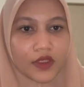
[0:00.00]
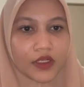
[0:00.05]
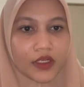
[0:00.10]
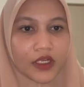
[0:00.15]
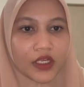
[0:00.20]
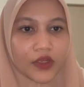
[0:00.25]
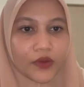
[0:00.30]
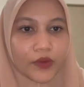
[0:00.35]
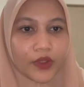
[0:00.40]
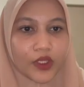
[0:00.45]

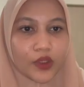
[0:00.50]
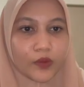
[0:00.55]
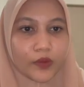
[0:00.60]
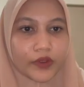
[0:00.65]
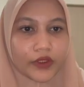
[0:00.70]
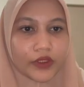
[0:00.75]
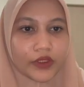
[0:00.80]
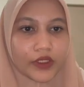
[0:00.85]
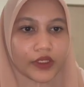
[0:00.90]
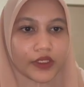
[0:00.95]

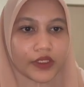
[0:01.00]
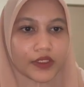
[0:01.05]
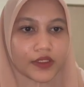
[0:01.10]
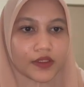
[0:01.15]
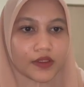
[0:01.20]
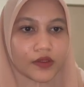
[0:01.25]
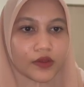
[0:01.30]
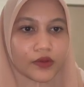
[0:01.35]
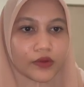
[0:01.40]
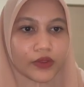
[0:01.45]
However,
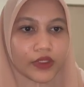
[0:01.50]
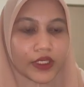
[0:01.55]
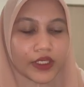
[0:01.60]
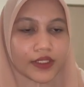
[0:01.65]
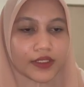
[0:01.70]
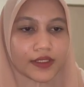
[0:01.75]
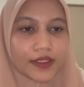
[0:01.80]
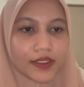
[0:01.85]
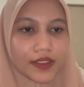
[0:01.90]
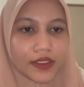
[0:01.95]
as you can
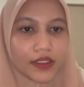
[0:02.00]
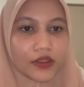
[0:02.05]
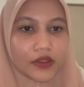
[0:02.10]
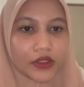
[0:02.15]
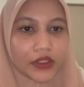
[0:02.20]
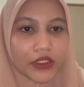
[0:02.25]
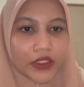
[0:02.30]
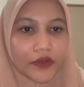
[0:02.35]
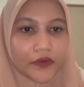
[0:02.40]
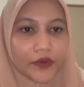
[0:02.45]
see
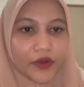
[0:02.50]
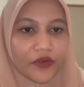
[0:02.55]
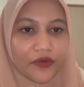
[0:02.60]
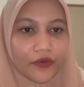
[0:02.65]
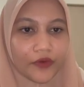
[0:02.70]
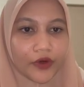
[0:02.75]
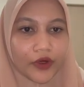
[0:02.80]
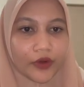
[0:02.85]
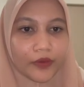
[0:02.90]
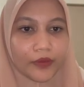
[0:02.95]
on the
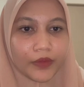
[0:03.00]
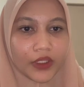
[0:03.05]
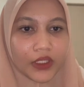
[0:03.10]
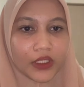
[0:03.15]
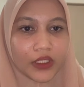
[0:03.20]
waveform,